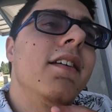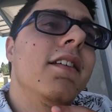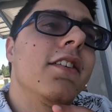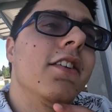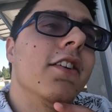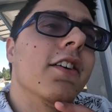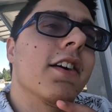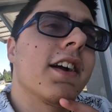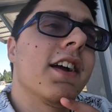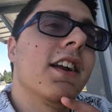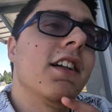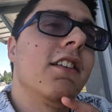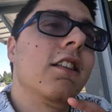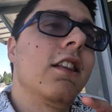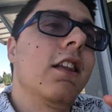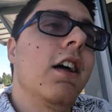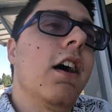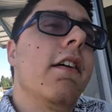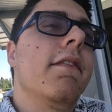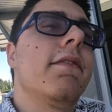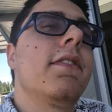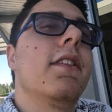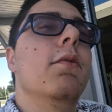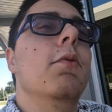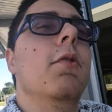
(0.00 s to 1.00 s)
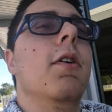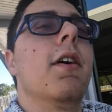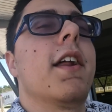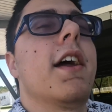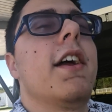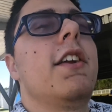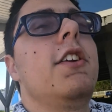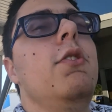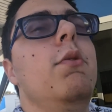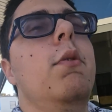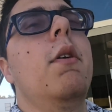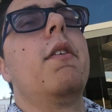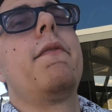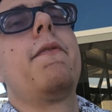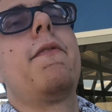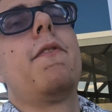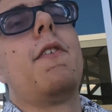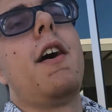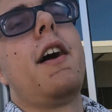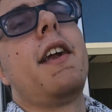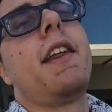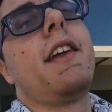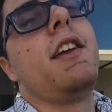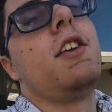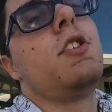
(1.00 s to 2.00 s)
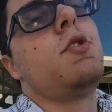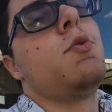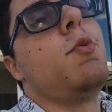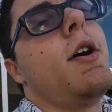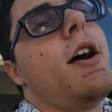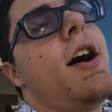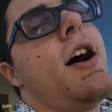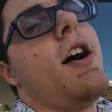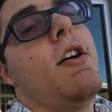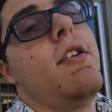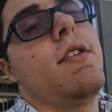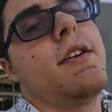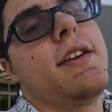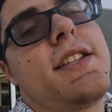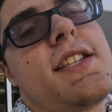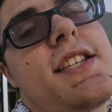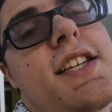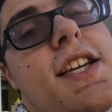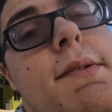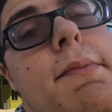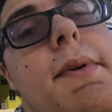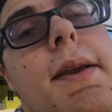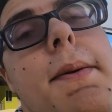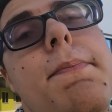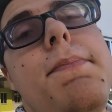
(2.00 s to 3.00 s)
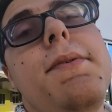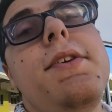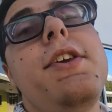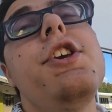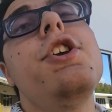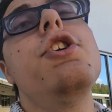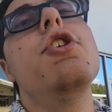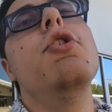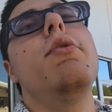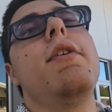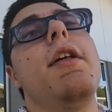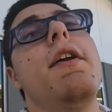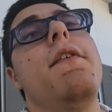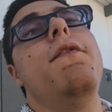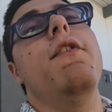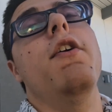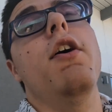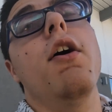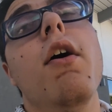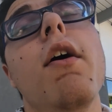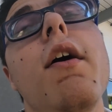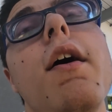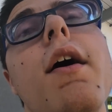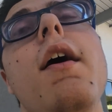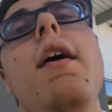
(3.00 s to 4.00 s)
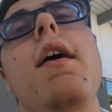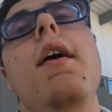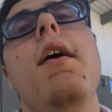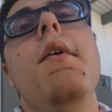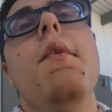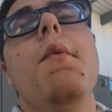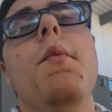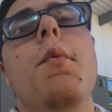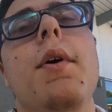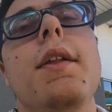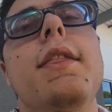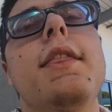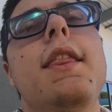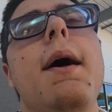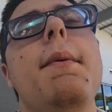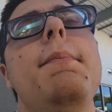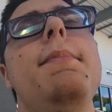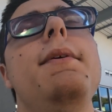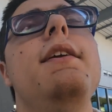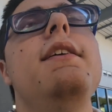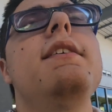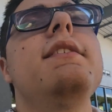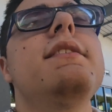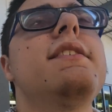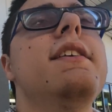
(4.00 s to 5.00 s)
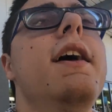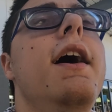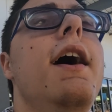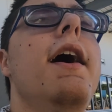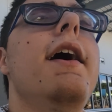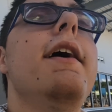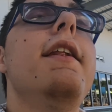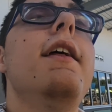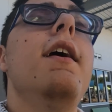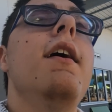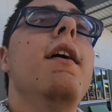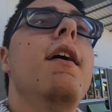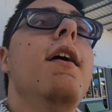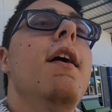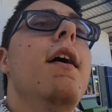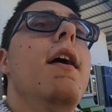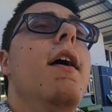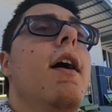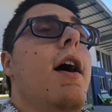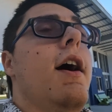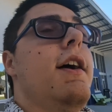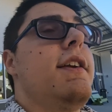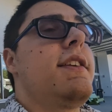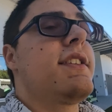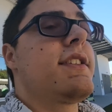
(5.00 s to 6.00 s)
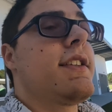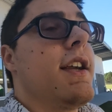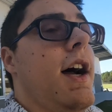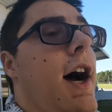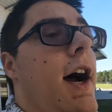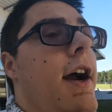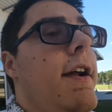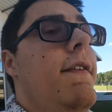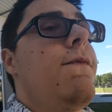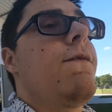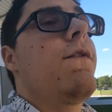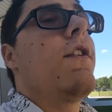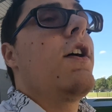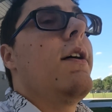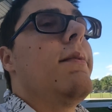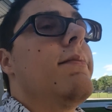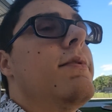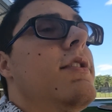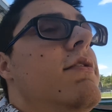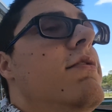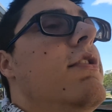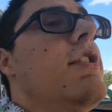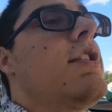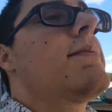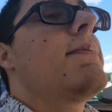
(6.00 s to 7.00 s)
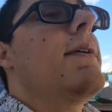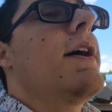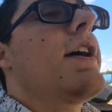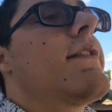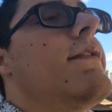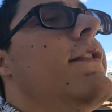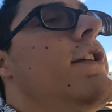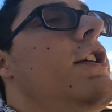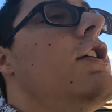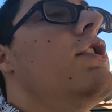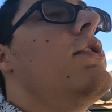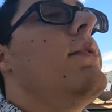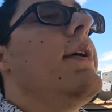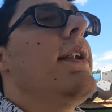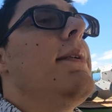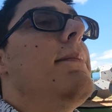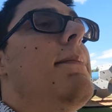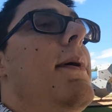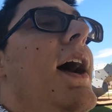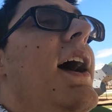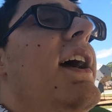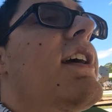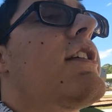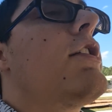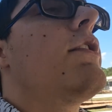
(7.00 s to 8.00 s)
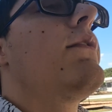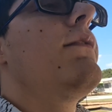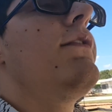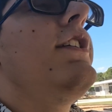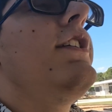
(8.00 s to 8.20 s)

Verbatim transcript: you're gonna love the one I do on Friday as well. It's gonna be beautiful. With that being said, aside from the look back video and back your